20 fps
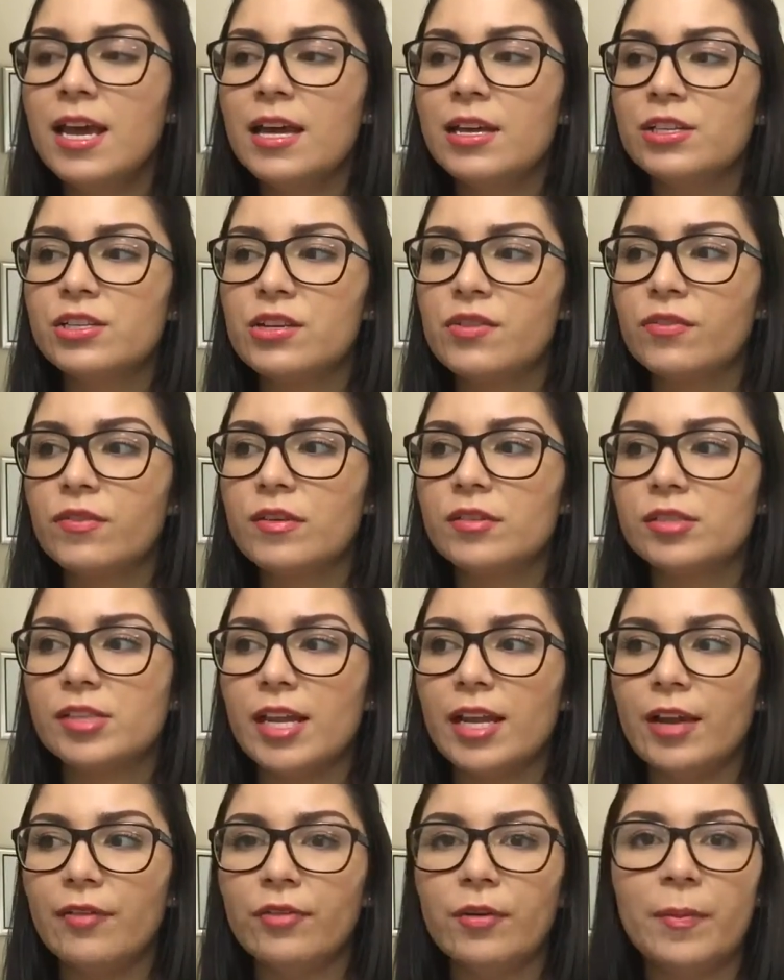She feels
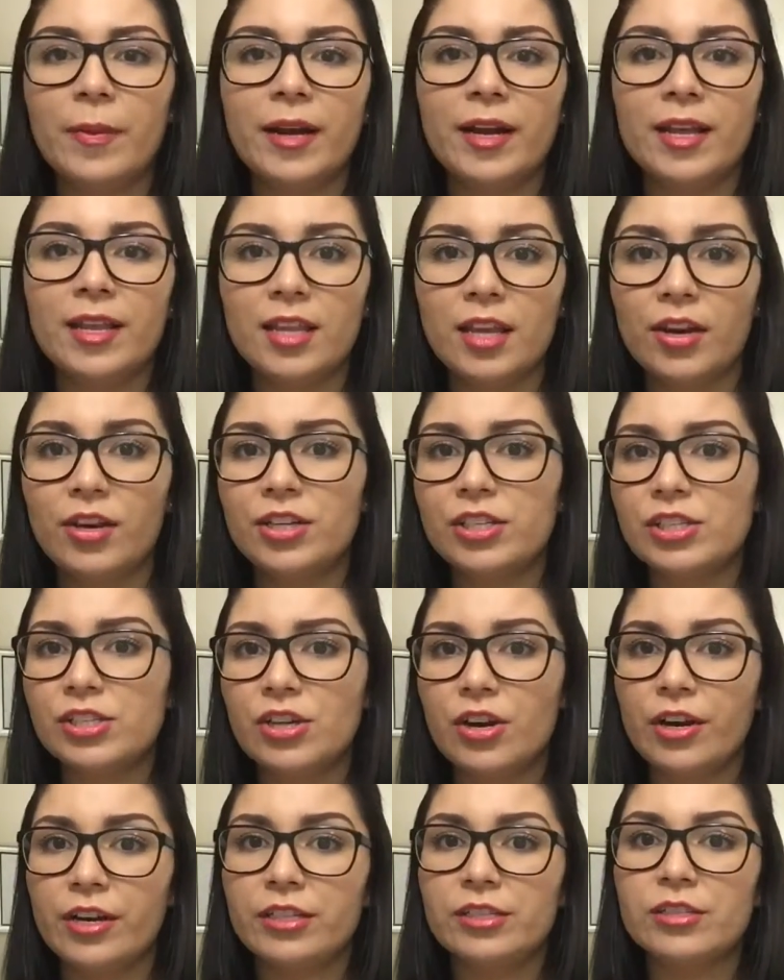that everybody there is
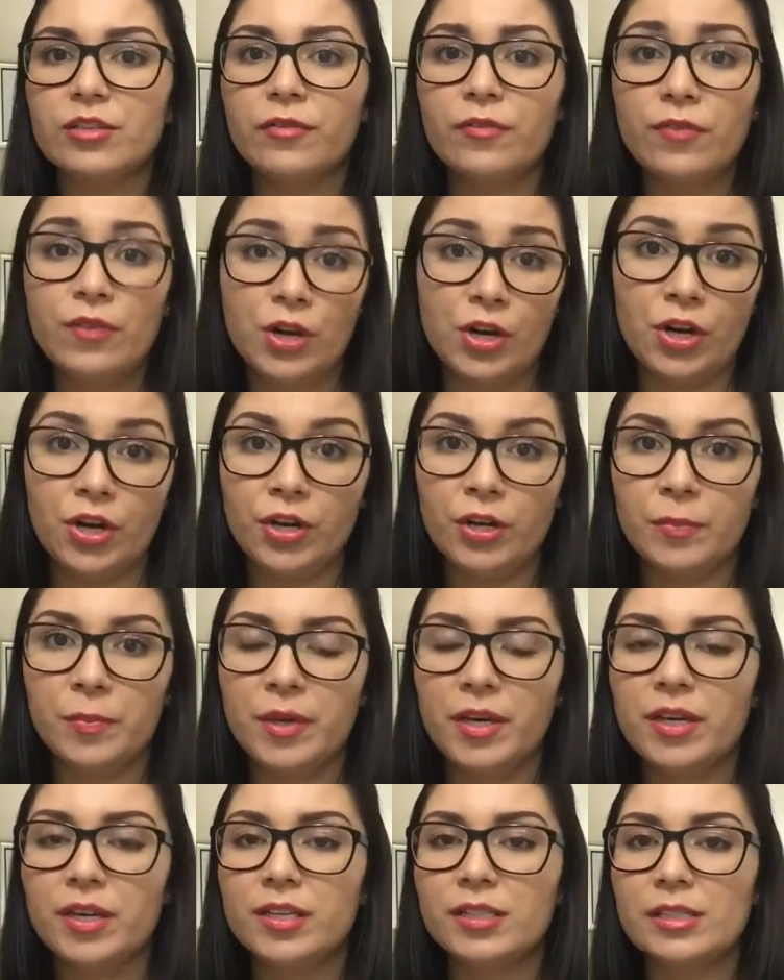starting to fear her
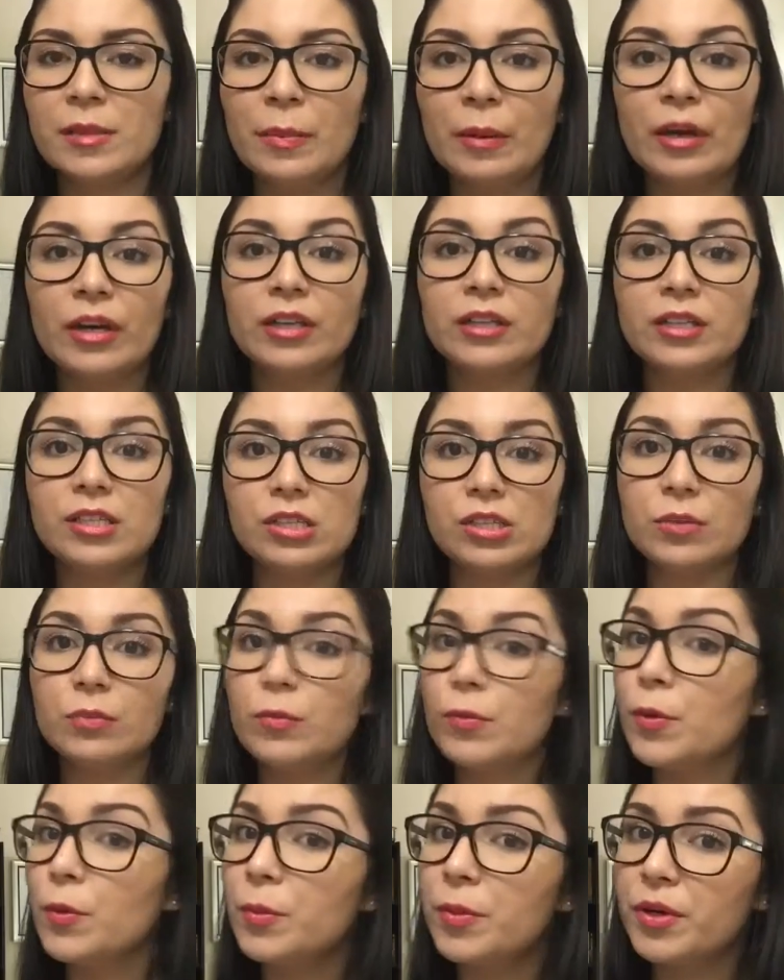because apparently some
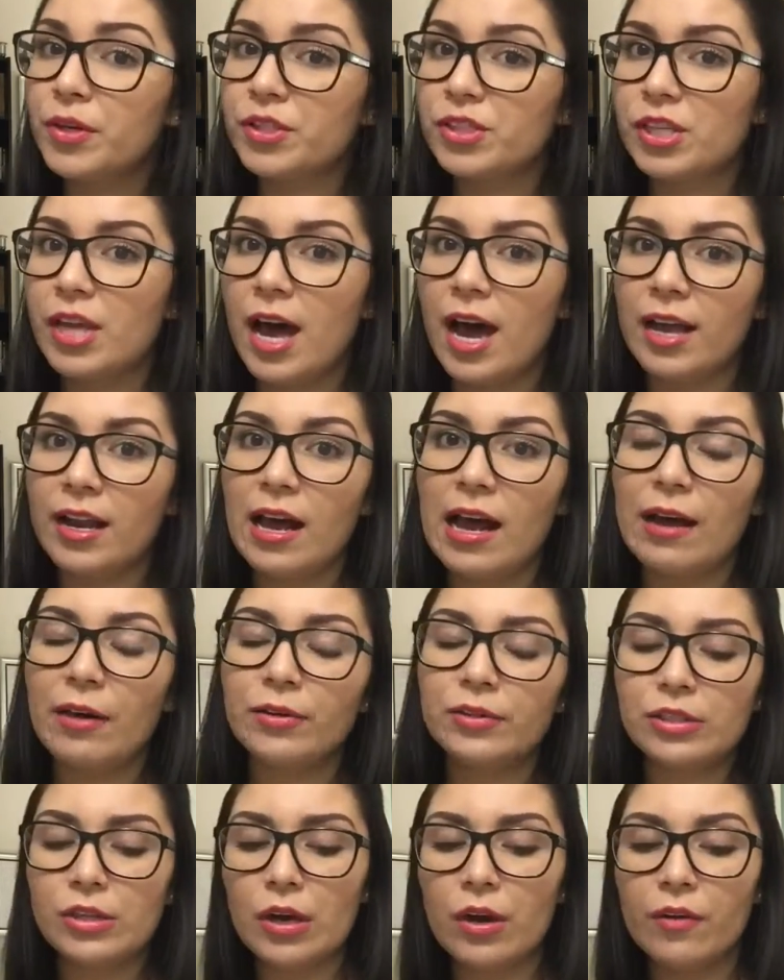rumors got
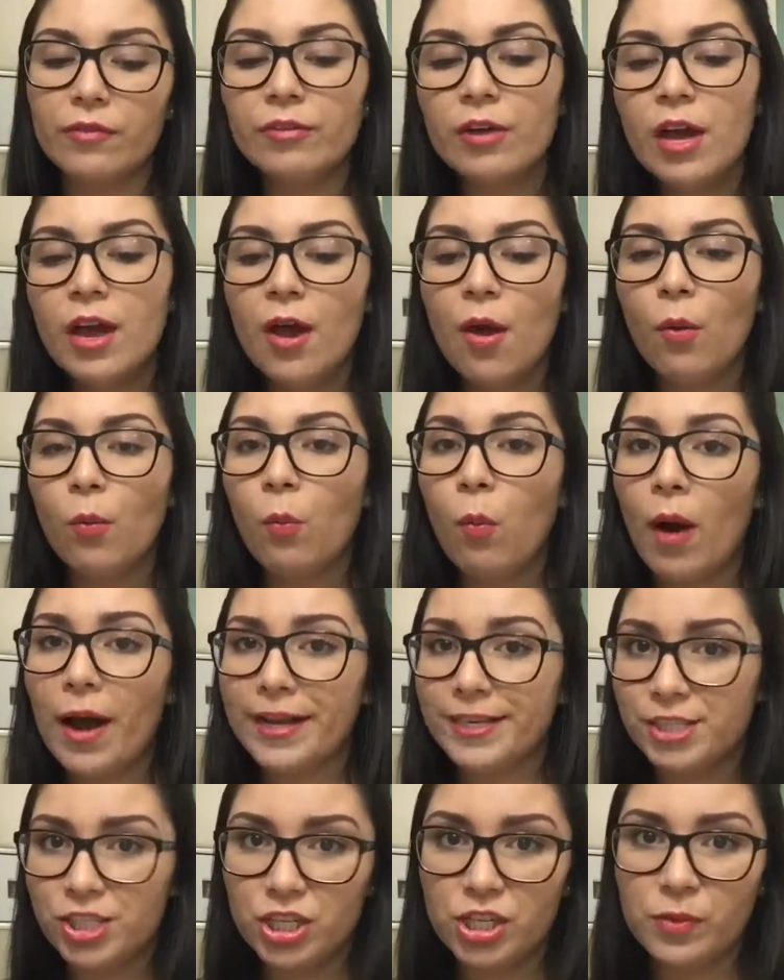out of
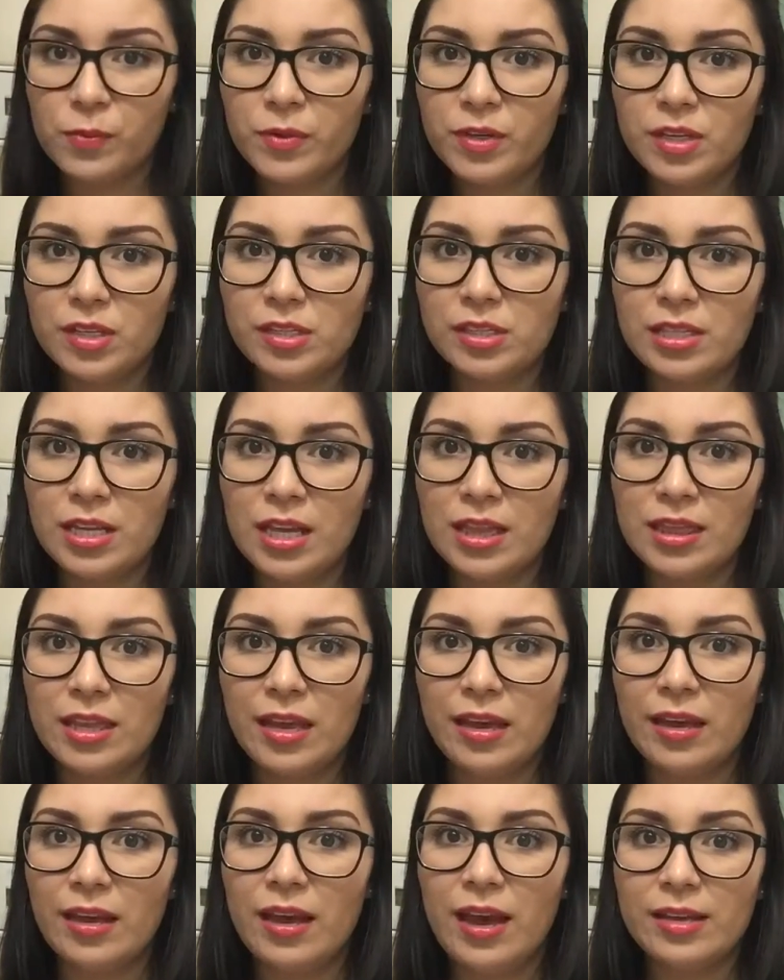why she was in
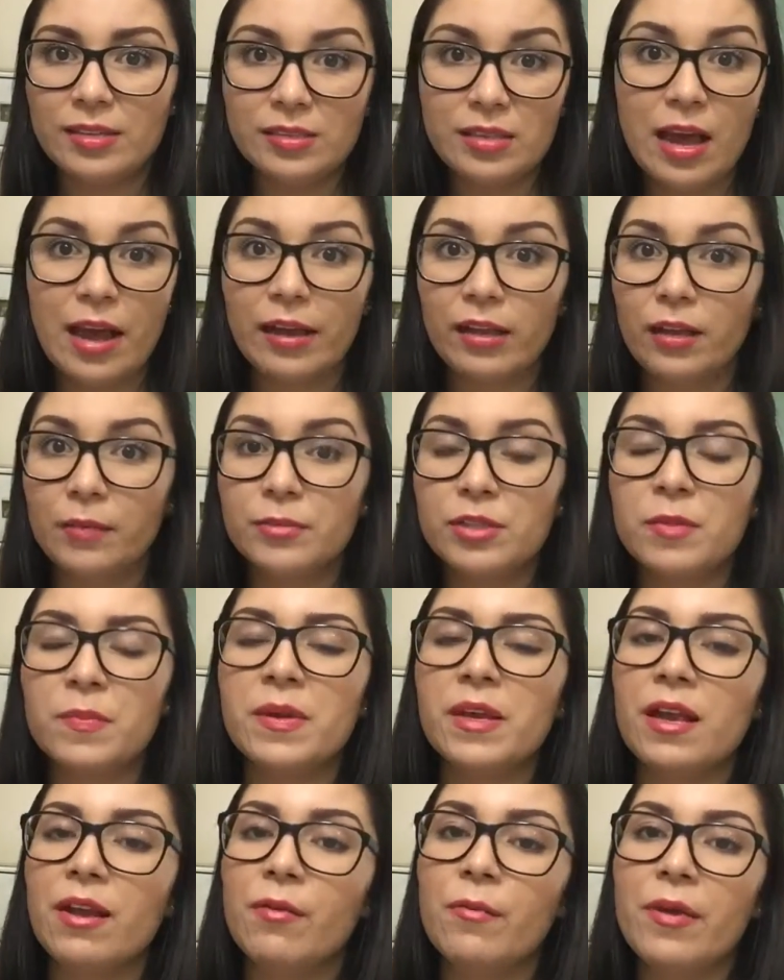the asylum to
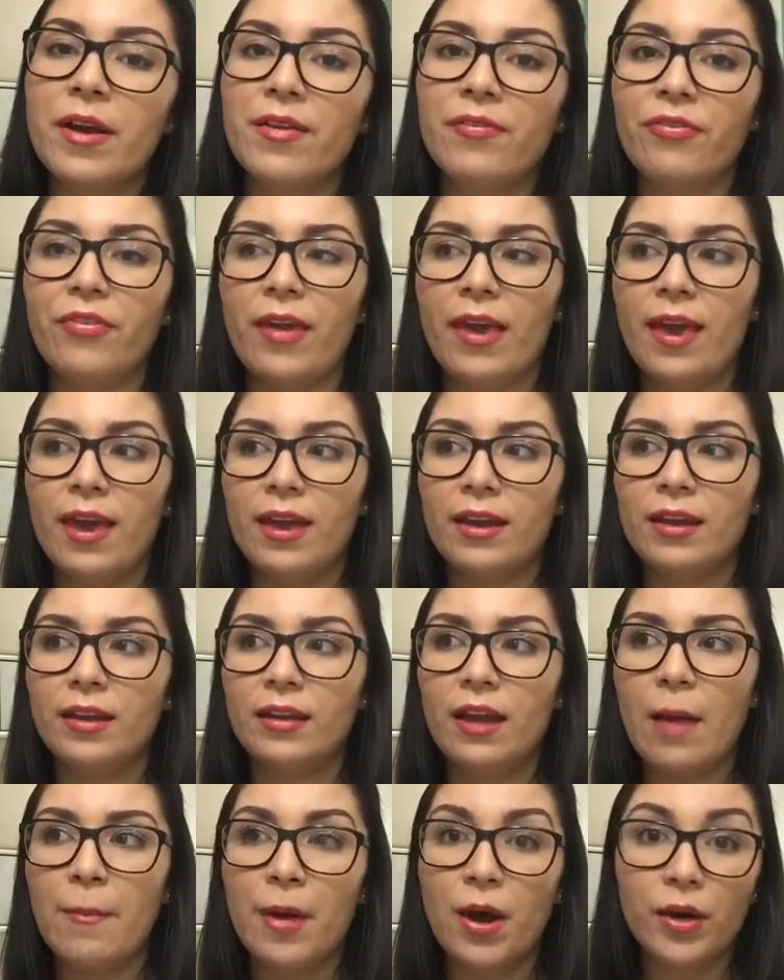begin with
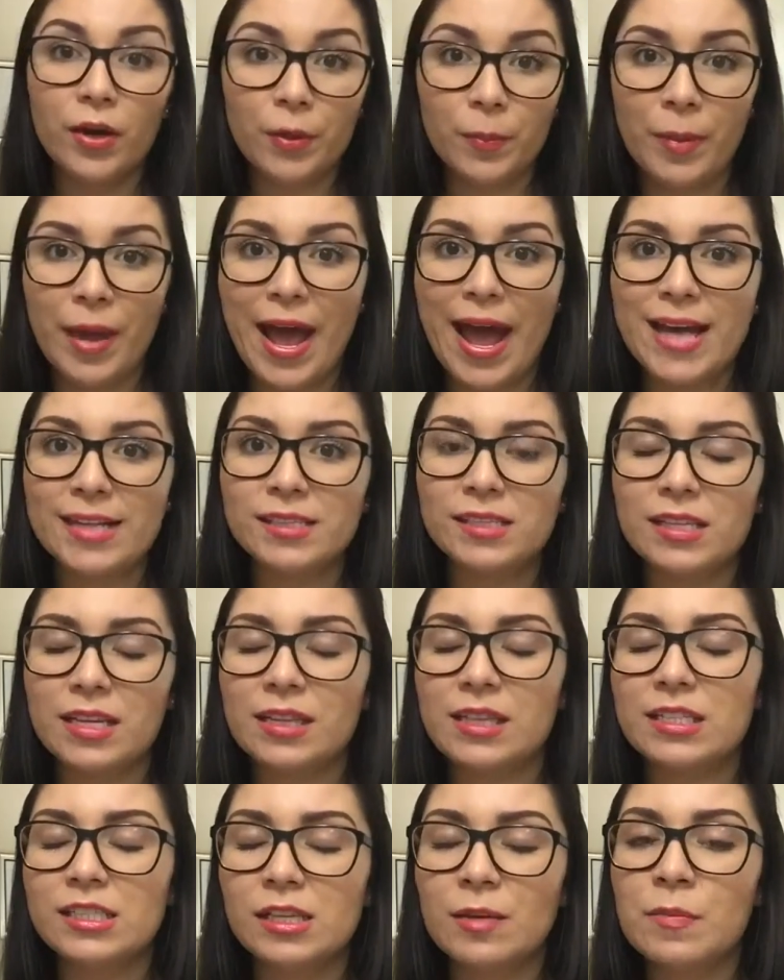and about her past,
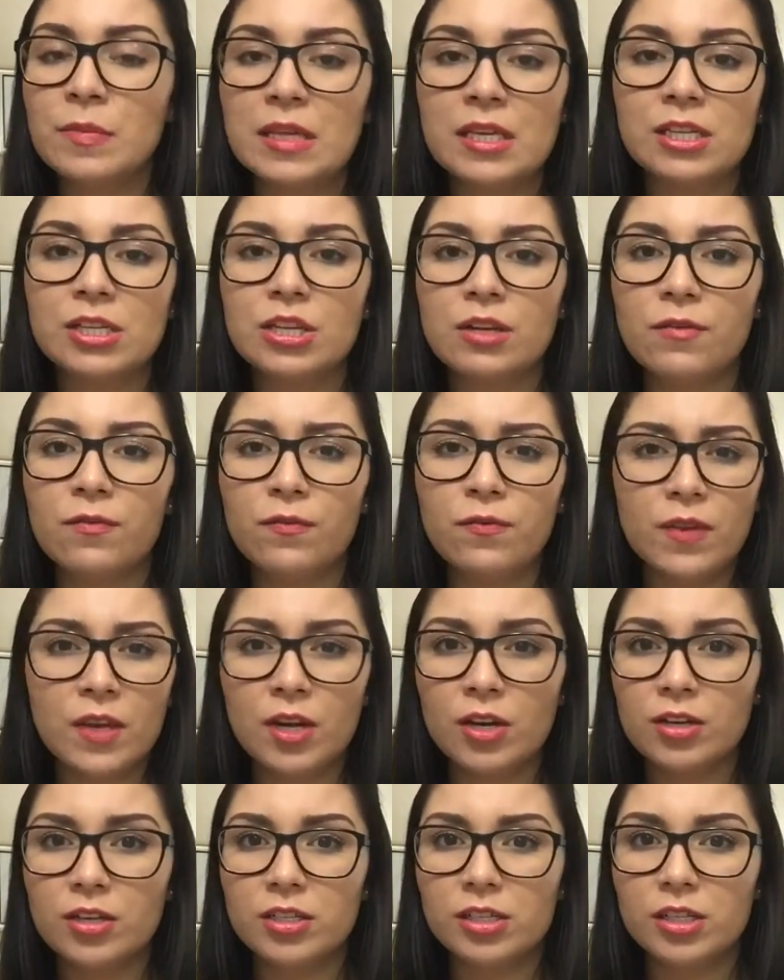and that's something she
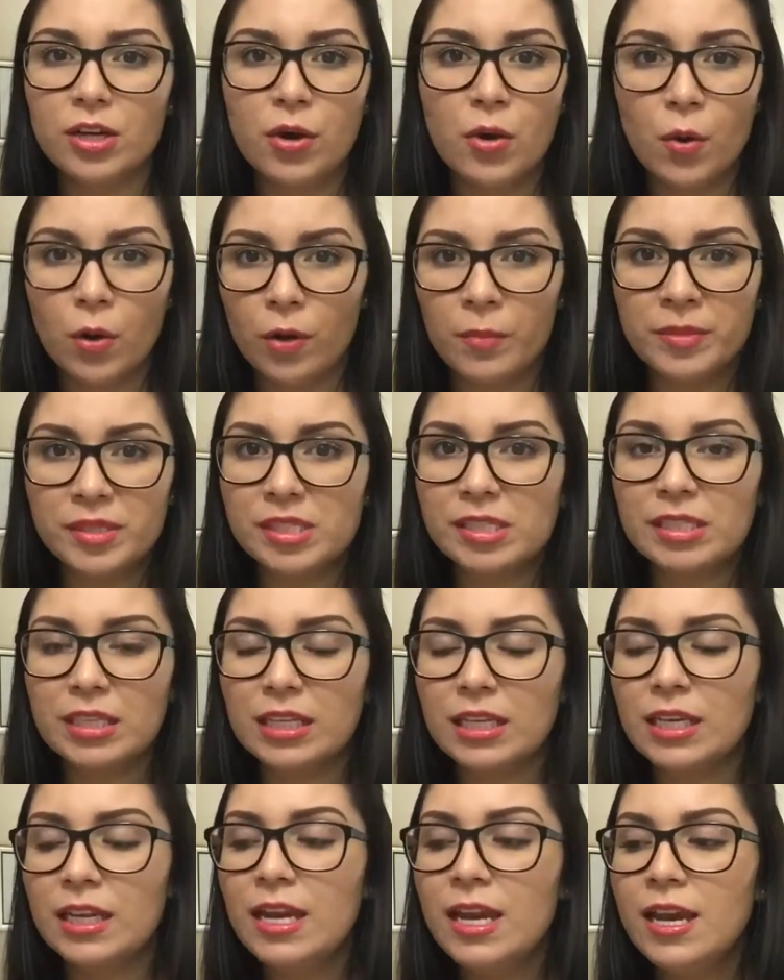fears
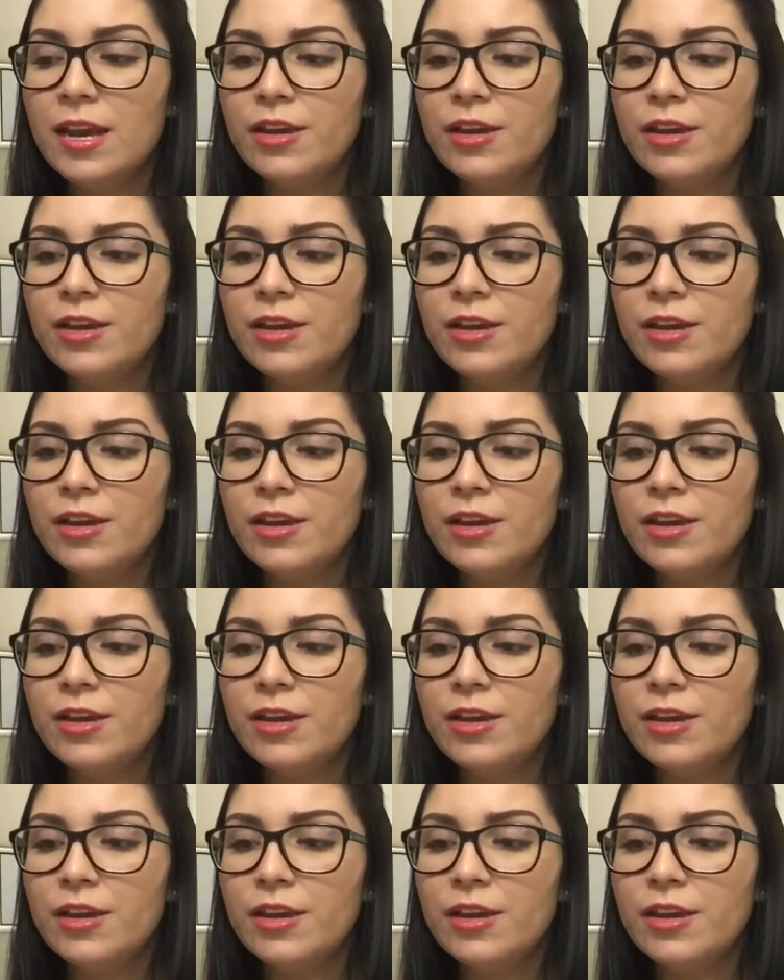enormously.